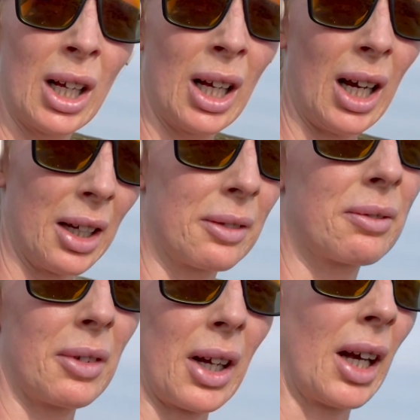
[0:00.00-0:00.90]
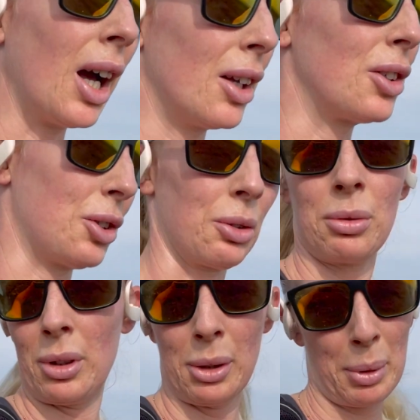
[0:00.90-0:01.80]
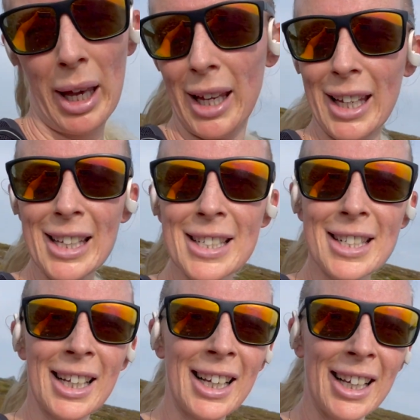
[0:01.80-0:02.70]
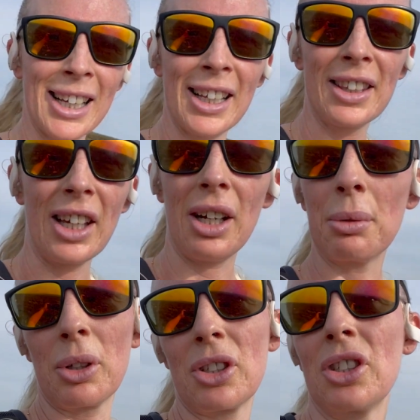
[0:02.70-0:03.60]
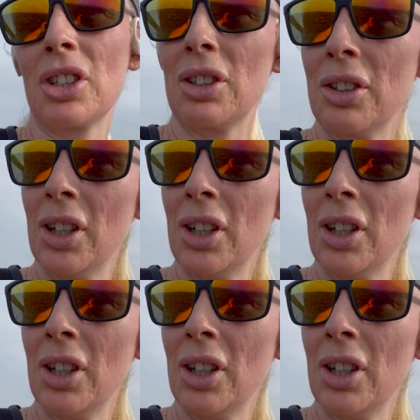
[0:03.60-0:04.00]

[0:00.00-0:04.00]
I can't do the pace that I want to do